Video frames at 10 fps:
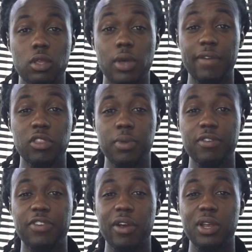You have to
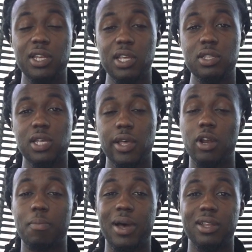be very
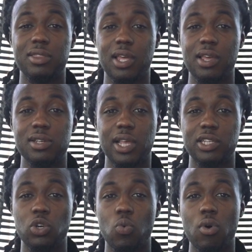detailed about the things
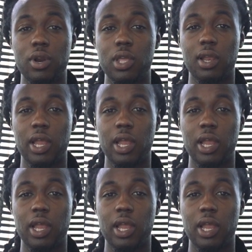that you want in your